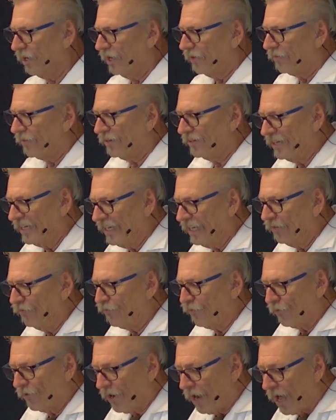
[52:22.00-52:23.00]
the need
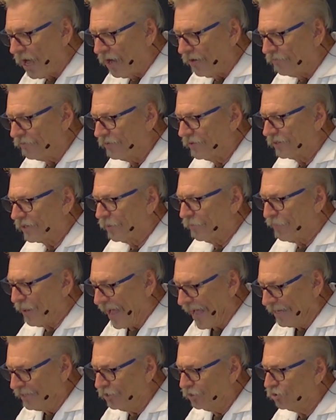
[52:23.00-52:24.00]
for love,
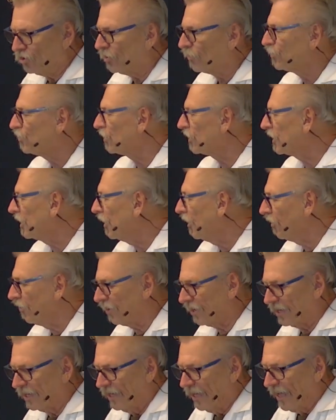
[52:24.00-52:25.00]
companionship,
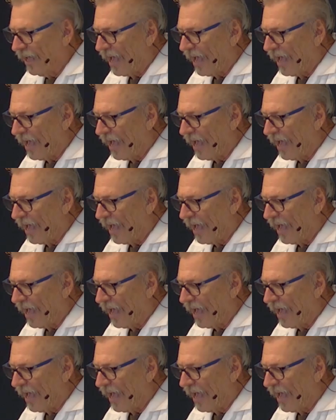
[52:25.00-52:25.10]
security,